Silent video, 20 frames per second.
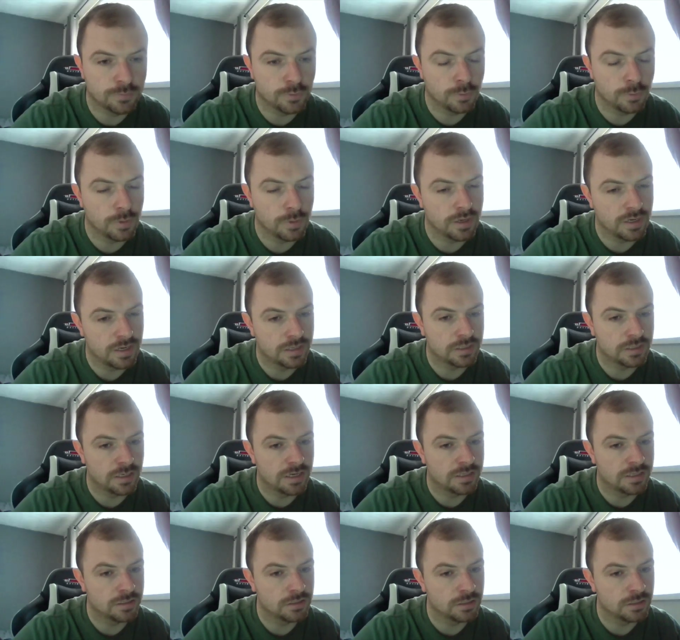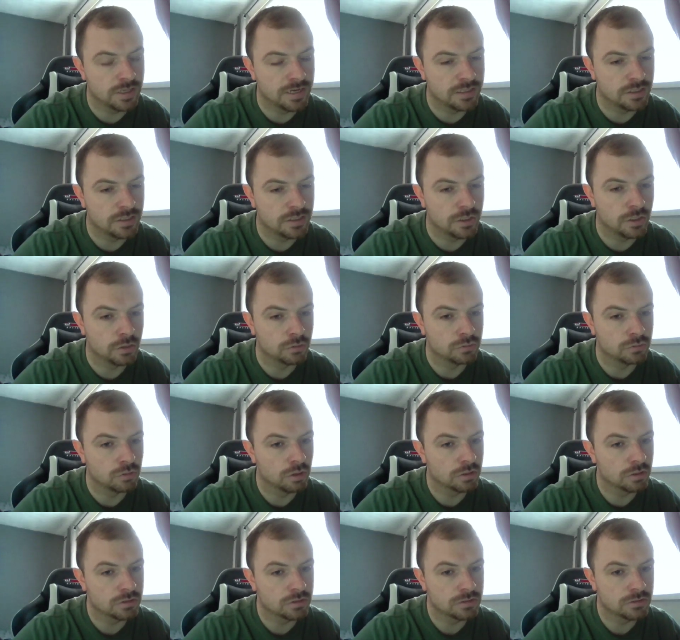About in internal
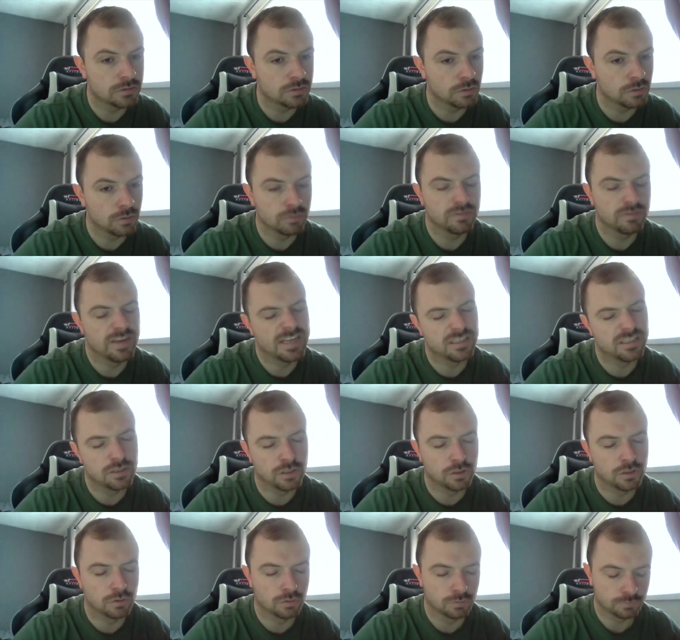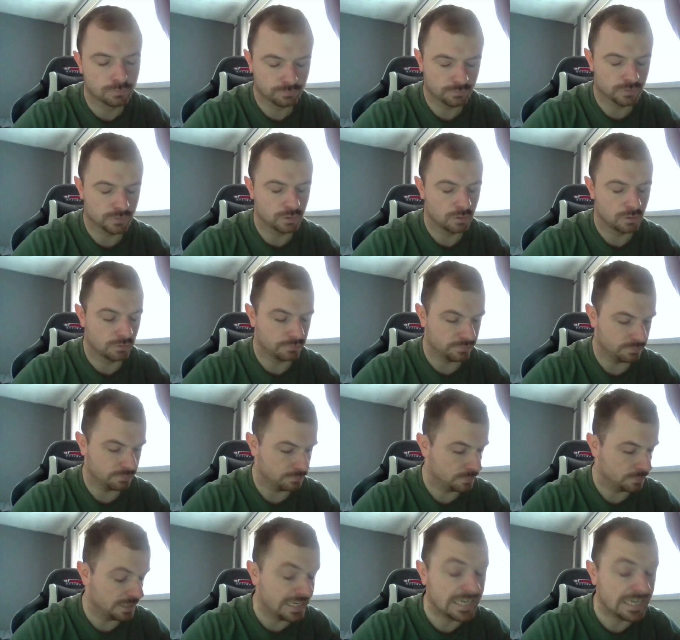drugs, sort of internal sort of
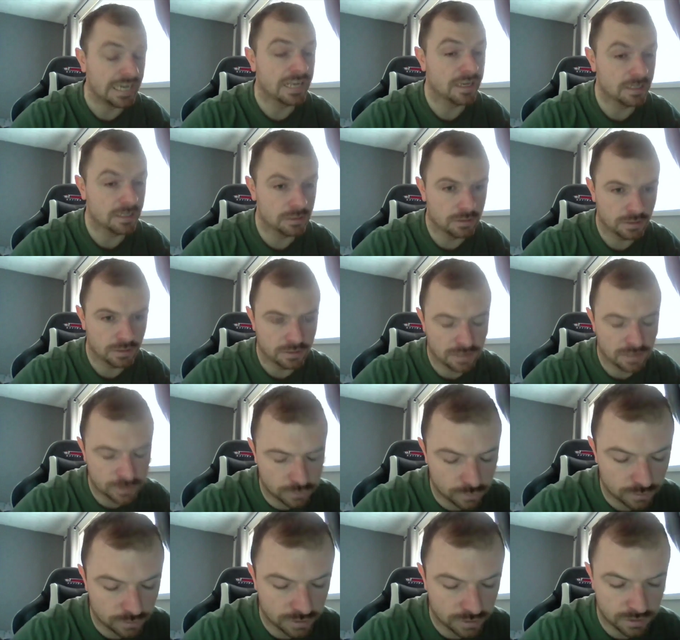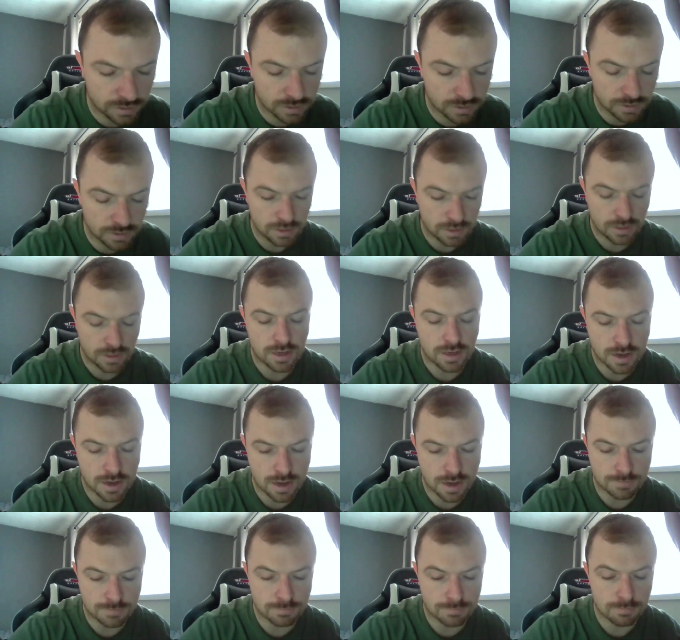healing and that sort of thing.
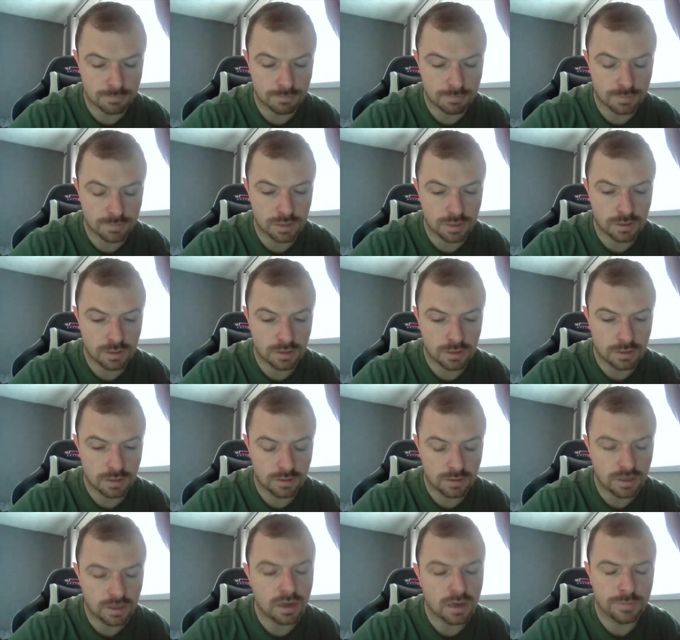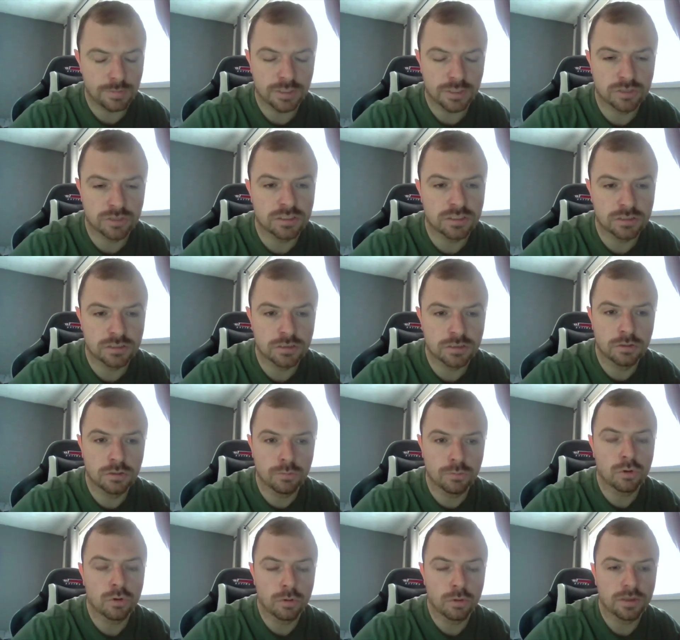Yeah, I'd be interested to
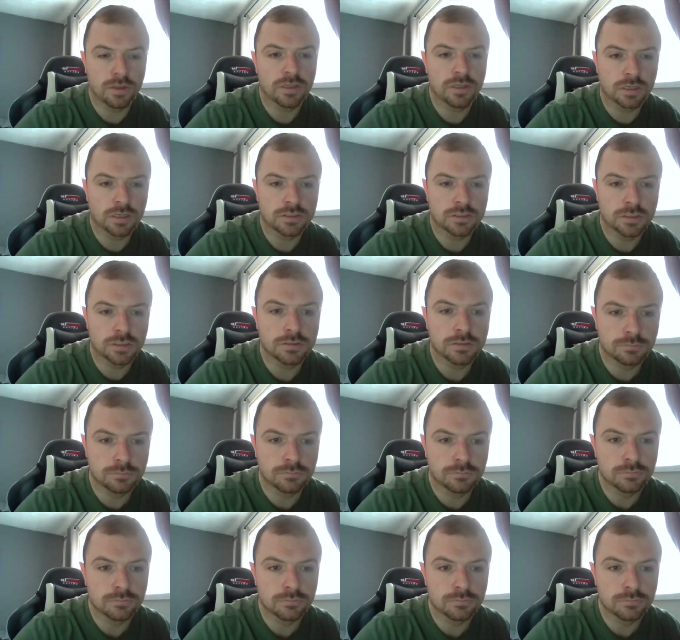learn more about that actually.